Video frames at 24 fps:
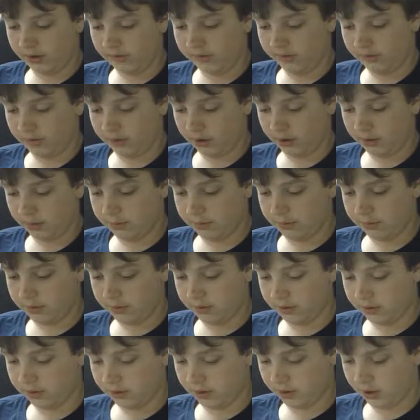from
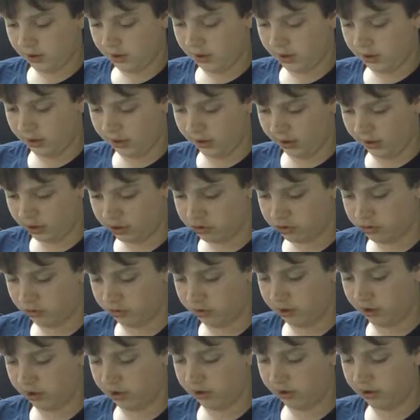the actual
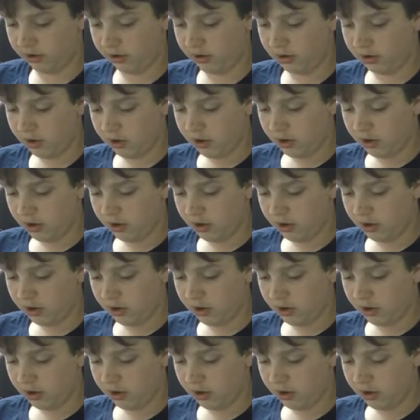carrier,